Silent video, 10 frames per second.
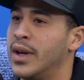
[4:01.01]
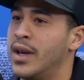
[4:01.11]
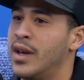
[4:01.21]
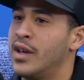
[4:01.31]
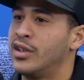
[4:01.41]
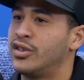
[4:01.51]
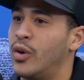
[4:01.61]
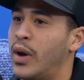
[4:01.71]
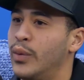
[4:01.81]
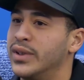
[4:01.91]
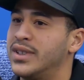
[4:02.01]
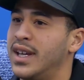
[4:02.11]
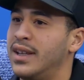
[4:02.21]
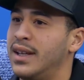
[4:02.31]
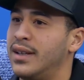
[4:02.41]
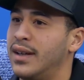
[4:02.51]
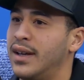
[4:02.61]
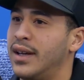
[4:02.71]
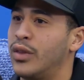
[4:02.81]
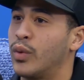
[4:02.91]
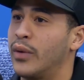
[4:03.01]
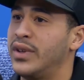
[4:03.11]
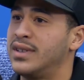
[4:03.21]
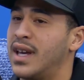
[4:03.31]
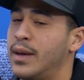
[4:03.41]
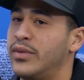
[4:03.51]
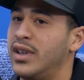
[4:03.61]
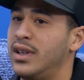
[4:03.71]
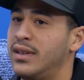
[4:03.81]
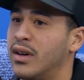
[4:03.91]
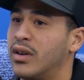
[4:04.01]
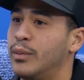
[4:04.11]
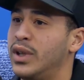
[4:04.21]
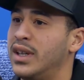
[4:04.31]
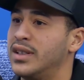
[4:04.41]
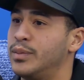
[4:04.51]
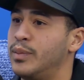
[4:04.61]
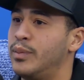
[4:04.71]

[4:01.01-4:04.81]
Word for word: Yeah. So I will say that uh, throughout these times, the detail company has